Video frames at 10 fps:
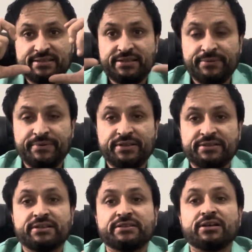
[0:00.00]

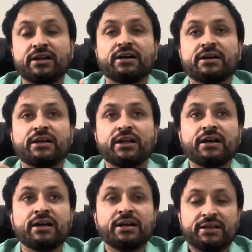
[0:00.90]

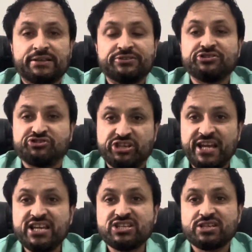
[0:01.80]
The
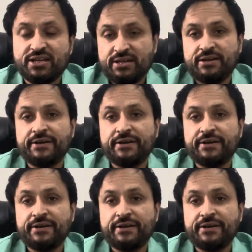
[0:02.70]
change